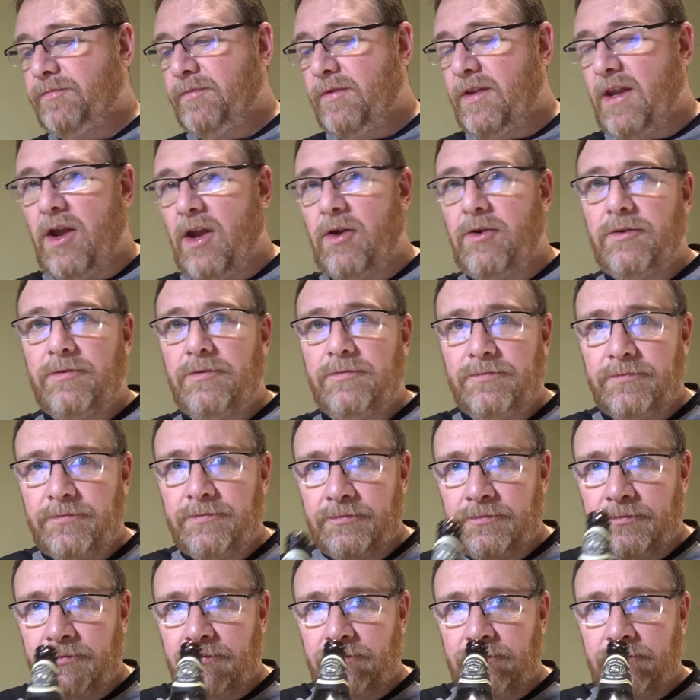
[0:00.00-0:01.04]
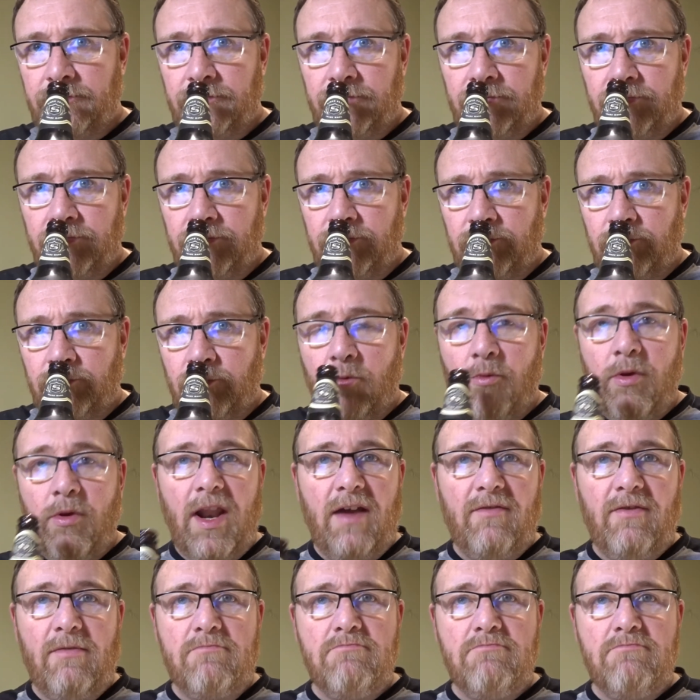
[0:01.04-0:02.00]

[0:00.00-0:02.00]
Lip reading: Now, we will have a